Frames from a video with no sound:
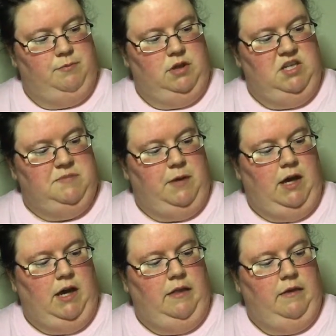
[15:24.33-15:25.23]
police
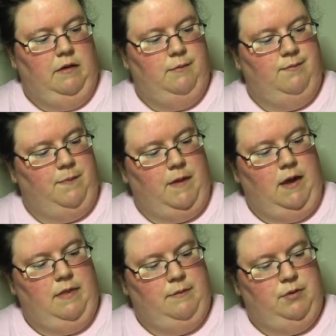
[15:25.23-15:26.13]
behind them,
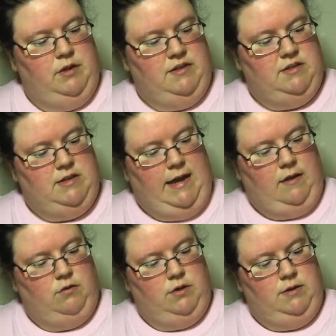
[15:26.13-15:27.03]
and the police
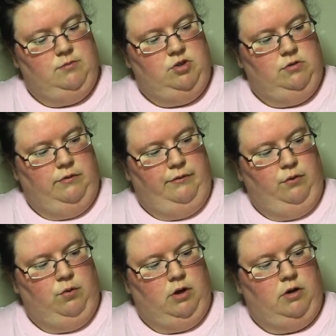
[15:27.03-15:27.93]
tackled him to the
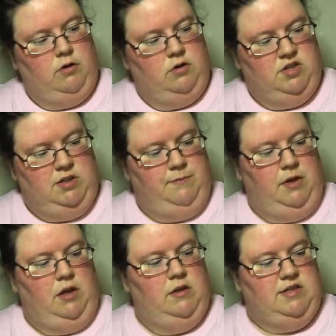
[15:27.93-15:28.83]
floor,
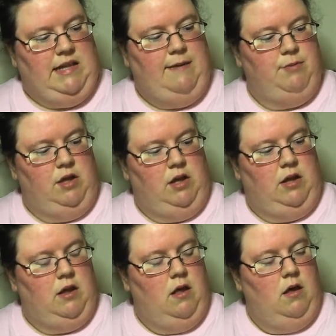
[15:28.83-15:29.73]
slapping
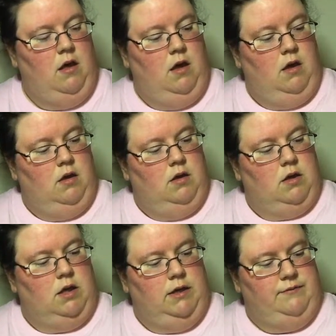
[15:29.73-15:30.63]

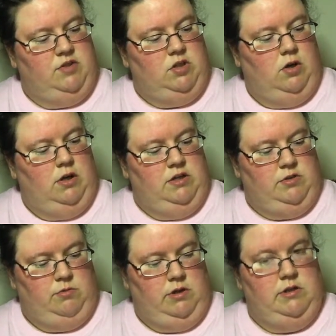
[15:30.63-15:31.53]
cuffs on
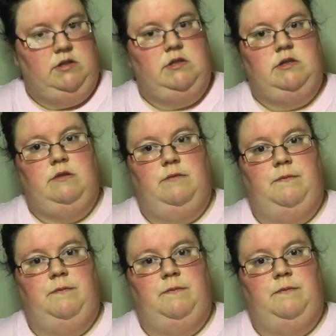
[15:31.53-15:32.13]
his wrists.